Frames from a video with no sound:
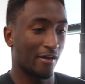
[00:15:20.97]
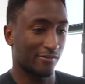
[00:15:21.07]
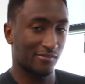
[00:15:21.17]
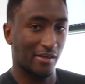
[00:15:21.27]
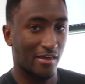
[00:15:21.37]

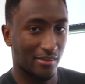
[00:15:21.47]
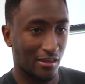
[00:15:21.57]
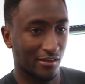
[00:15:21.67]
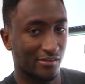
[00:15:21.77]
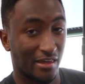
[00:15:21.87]
set
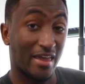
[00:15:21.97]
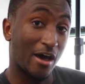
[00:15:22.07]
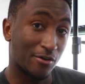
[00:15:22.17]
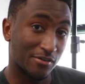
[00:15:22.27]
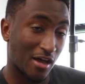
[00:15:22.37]
that looks like a
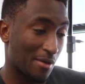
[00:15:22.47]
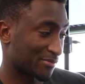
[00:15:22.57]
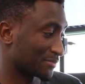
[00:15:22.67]
countertop.